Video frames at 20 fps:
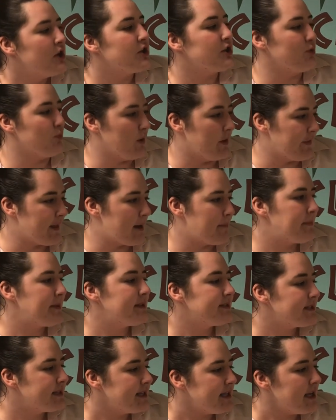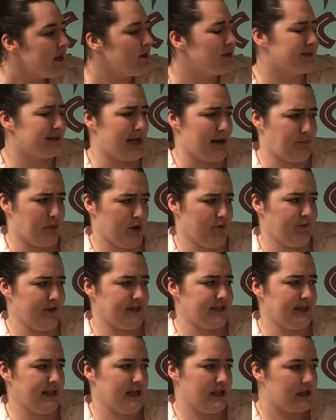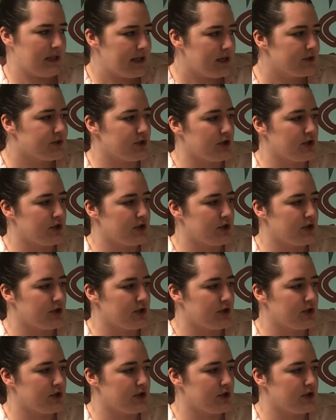"You will not build in here. Is that perfectly clear?